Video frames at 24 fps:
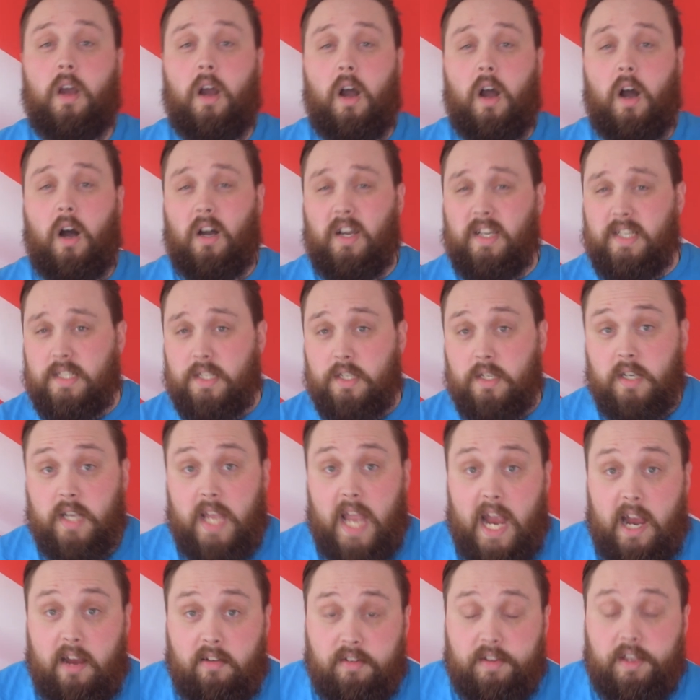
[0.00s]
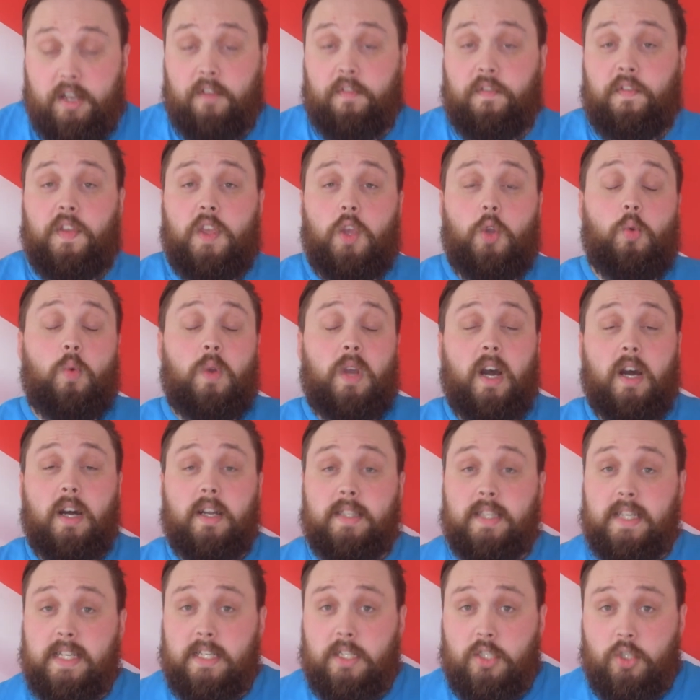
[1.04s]
I sort of carry a few
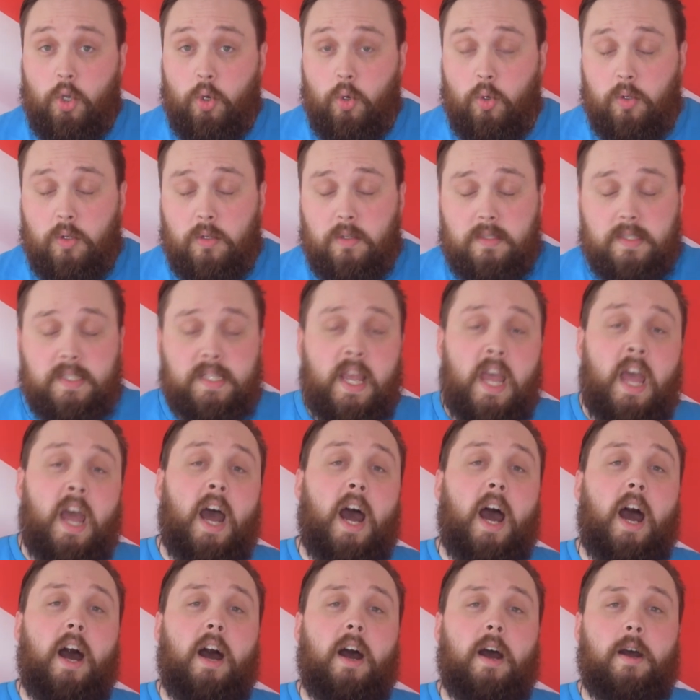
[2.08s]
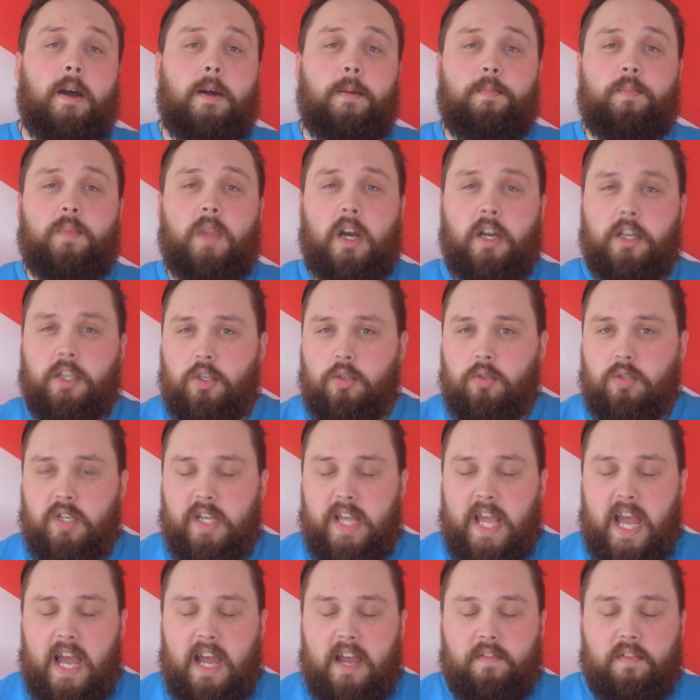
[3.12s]
cutting tools. I usually
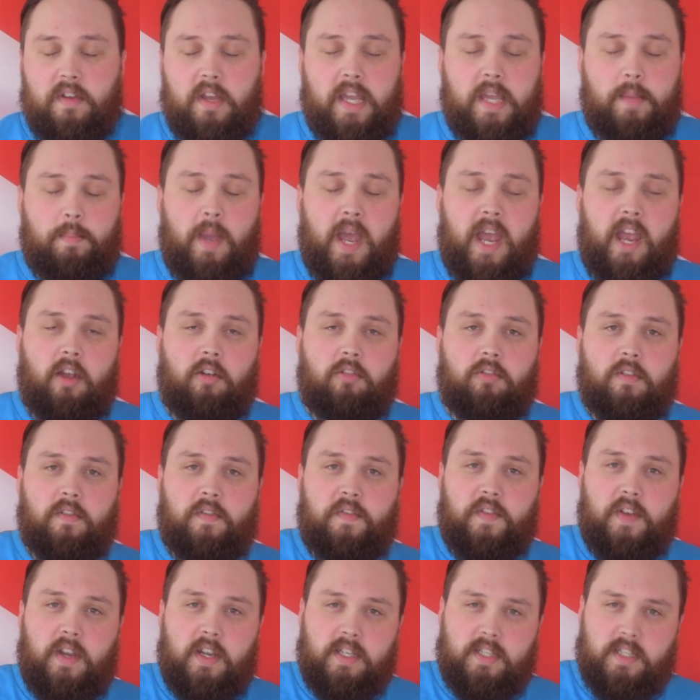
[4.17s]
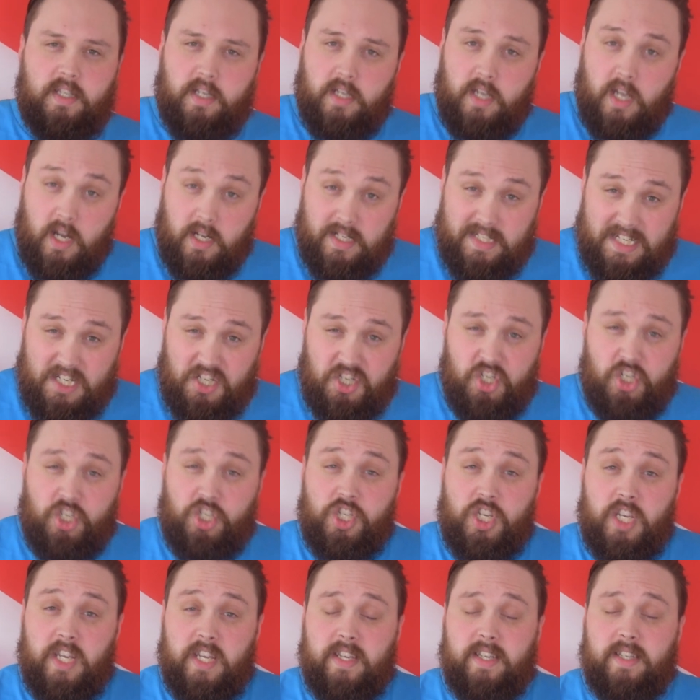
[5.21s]
have a pair of sort of cutting
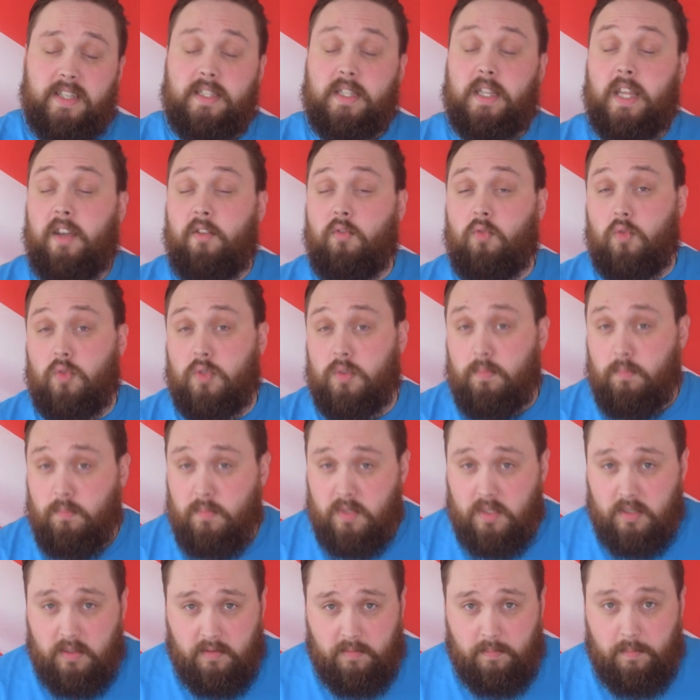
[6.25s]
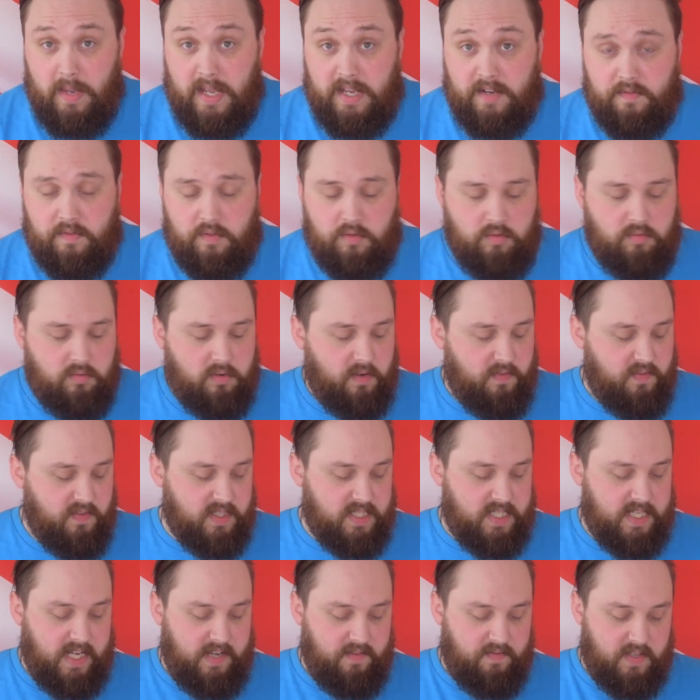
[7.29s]
shears. They're all sort of made for
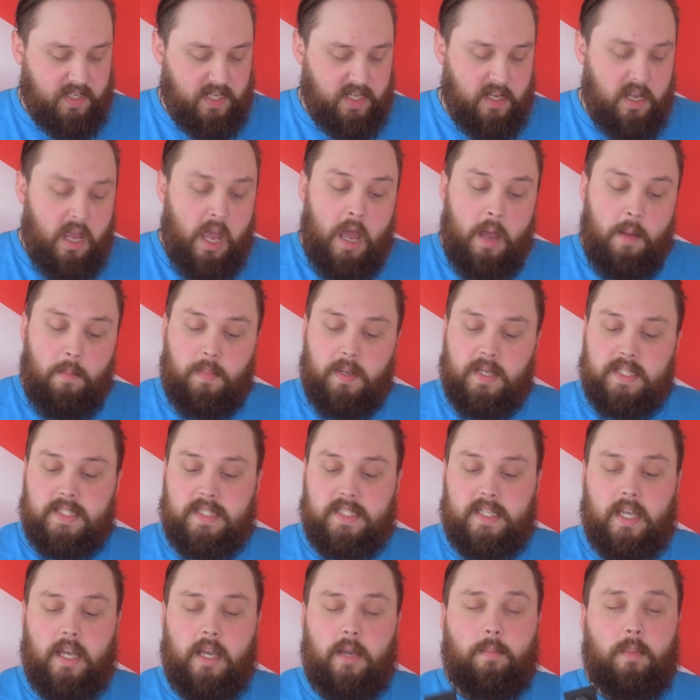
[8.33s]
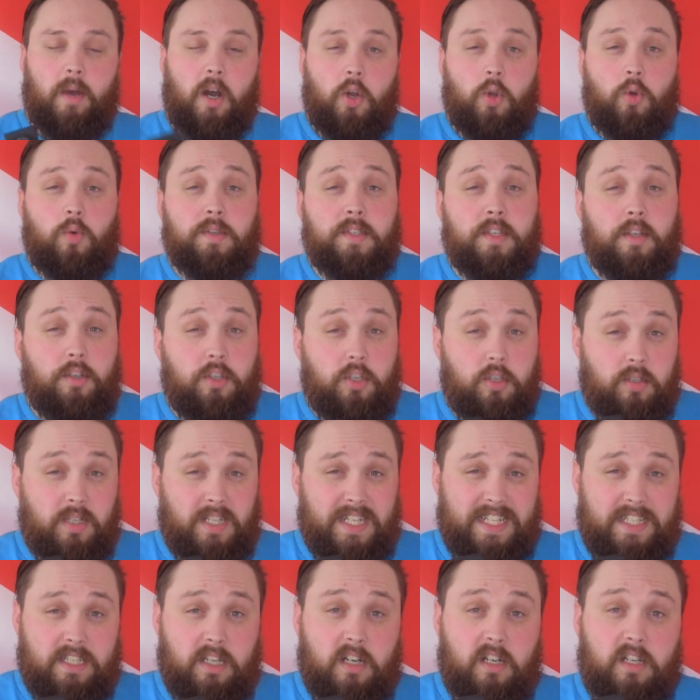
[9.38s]
safety, but I also
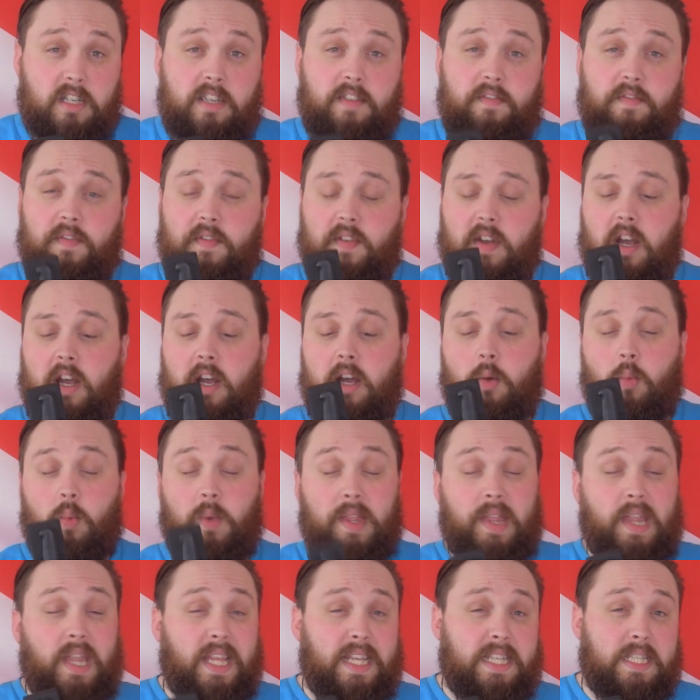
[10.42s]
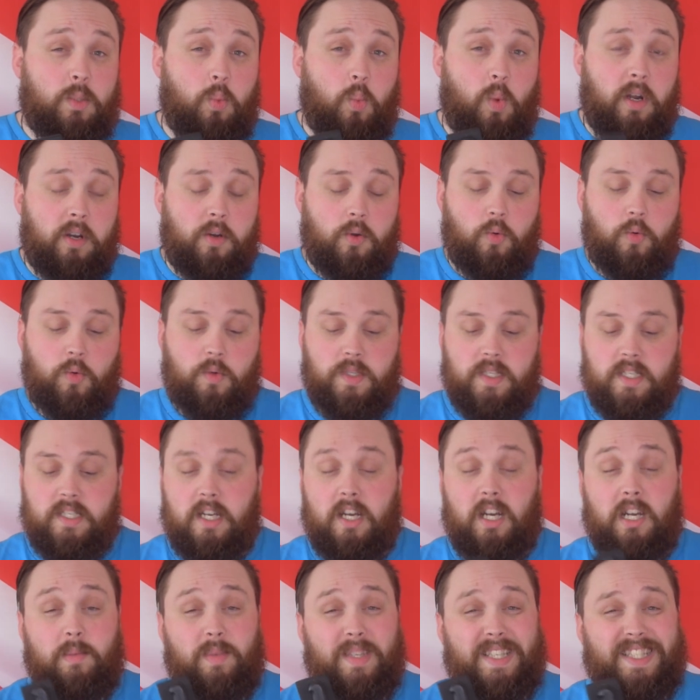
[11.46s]
usually dive with this one all the
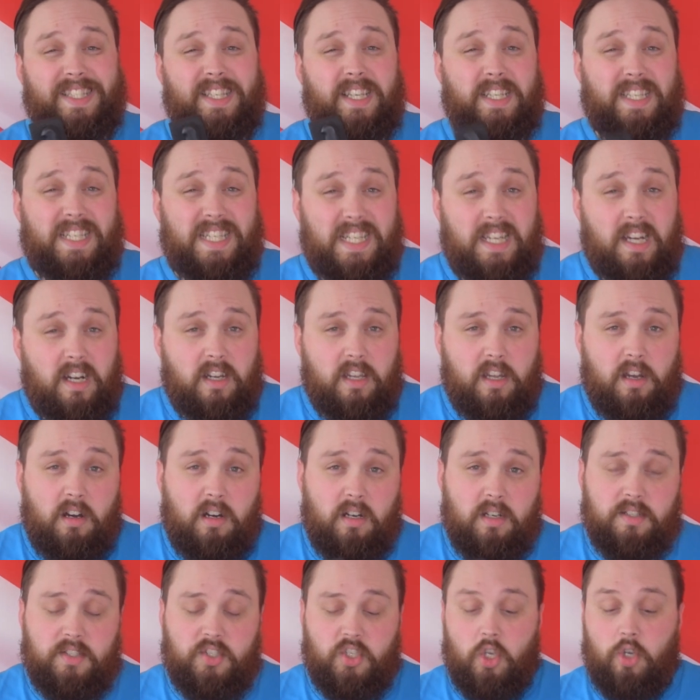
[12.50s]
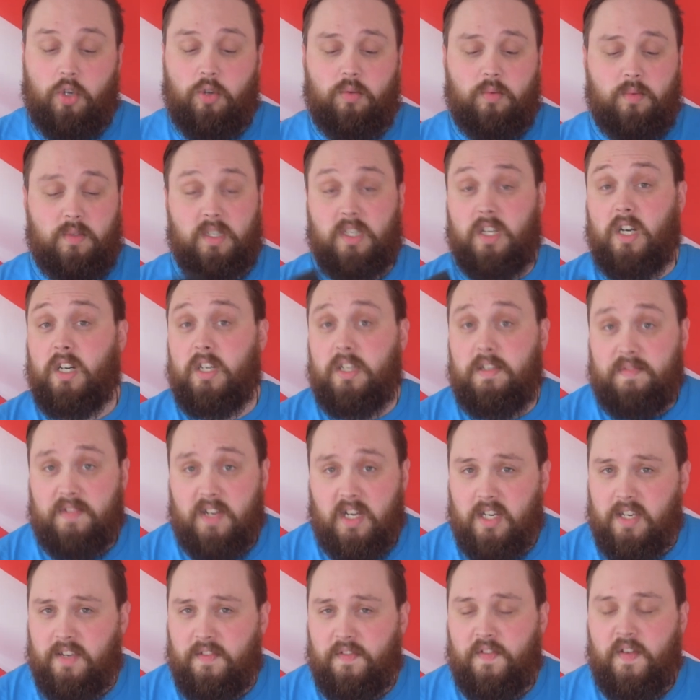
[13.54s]
time. This is a DIR Zone dive
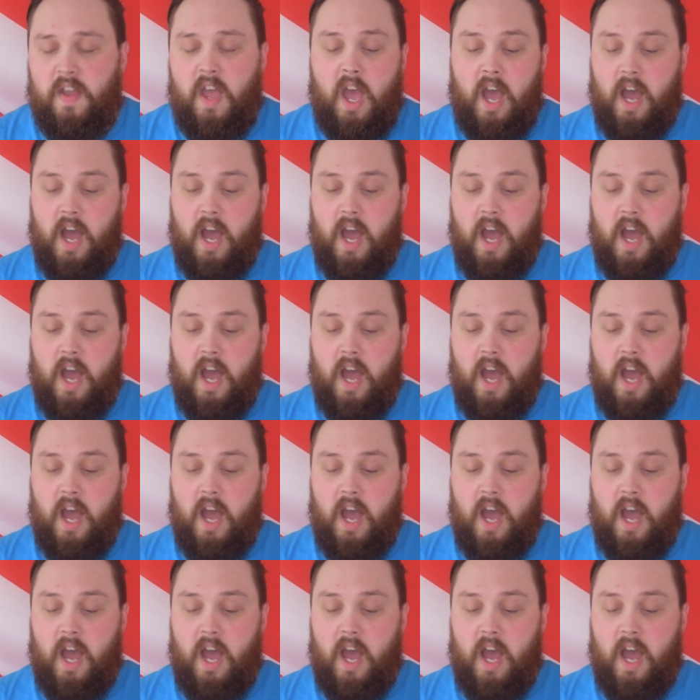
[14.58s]
knife.